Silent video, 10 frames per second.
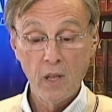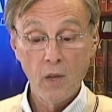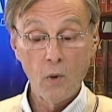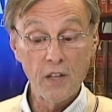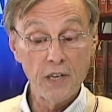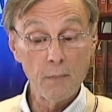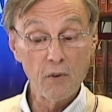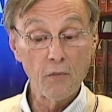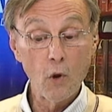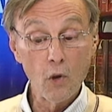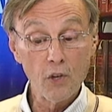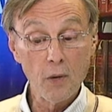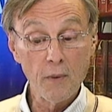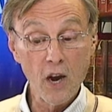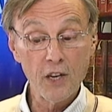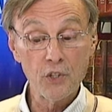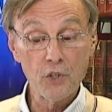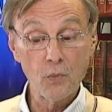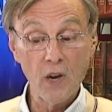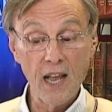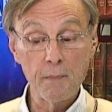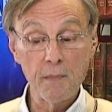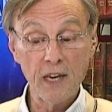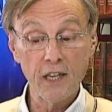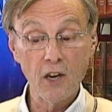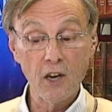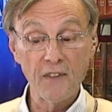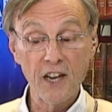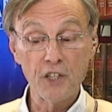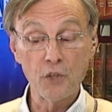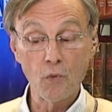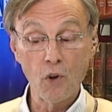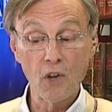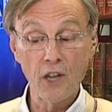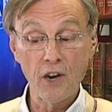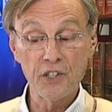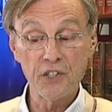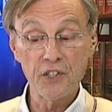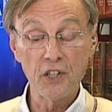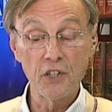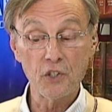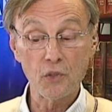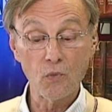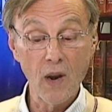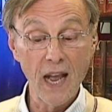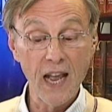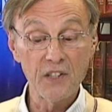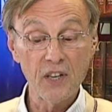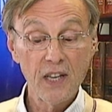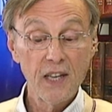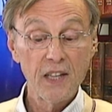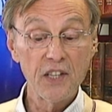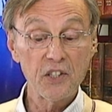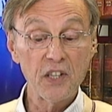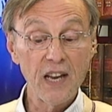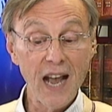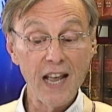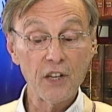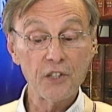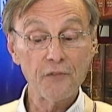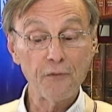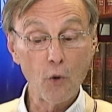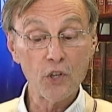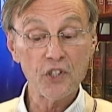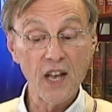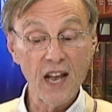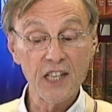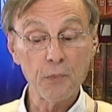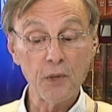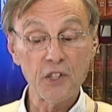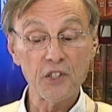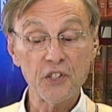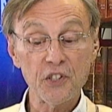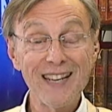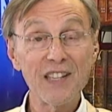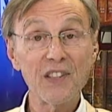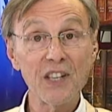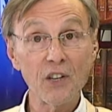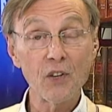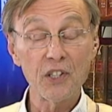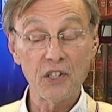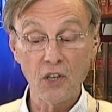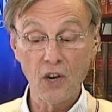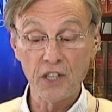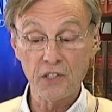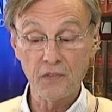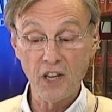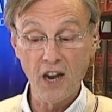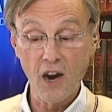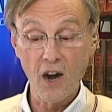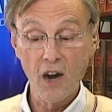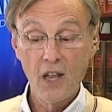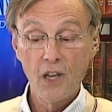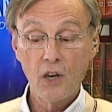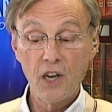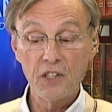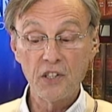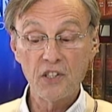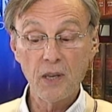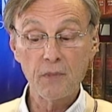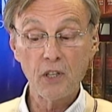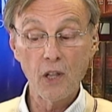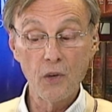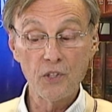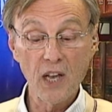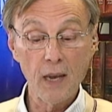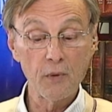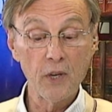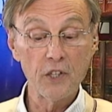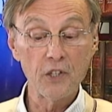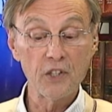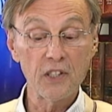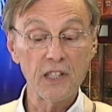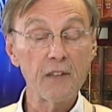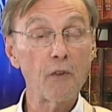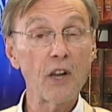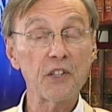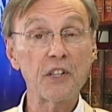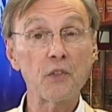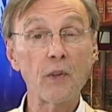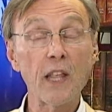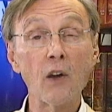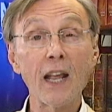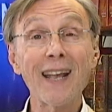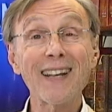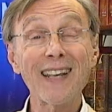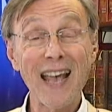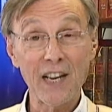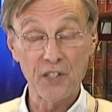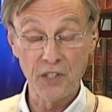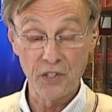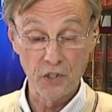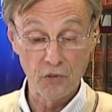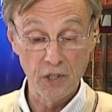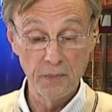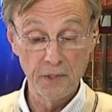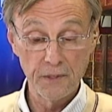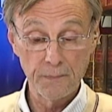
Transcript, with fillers: While the number of older Americans who rely on Medicare Advantage in rural areas continues to rise, these denials force the hospitals to eat the increasing cost of care, causing some to close operations and leave residents without any access to treatment.